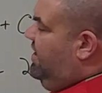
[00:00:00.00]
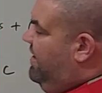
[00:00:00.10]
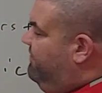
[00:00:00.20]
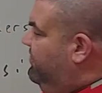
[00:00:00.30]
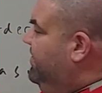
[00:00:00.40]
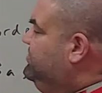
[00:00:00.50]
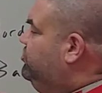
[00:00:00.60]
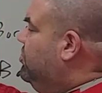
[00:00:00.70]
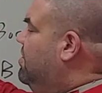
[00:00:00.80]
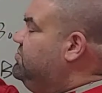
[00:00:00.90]
Everything's
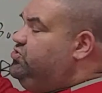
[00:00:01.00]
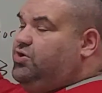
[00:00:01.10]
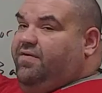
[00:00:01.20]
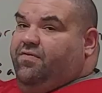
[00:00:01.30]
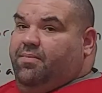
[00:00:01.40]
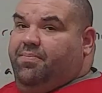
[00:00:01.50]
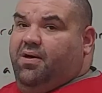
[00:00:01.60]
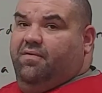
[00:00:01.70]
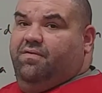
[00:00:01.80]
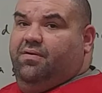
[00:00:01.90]
drawn straight from
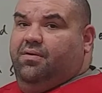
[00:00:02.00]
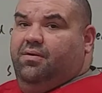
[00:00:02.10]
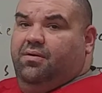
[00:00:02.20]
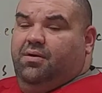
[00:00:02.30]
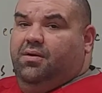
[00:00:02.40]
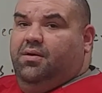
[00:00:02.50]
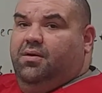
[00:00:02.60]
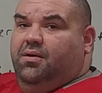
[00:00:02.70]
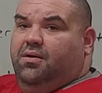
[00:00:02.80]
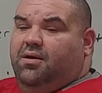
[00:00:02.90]
above.
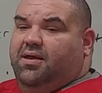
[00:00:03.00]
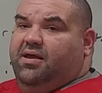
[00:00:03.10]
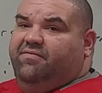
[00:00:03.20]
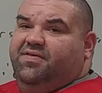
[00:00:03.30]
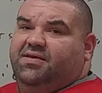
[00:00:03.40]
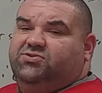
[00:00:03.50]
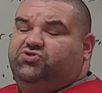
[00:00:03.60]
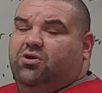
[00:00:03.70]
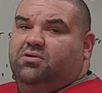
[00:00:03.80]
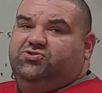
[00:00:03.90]
All right. Everything's
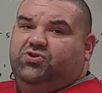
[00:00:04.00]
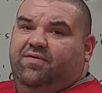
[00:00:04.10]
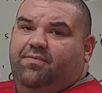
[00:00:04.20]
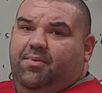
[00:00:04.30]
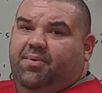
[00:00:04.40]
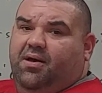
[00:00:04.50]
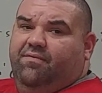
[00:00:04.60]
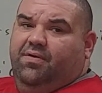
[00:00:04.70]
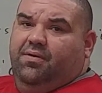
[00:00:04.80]
drawn straight from above.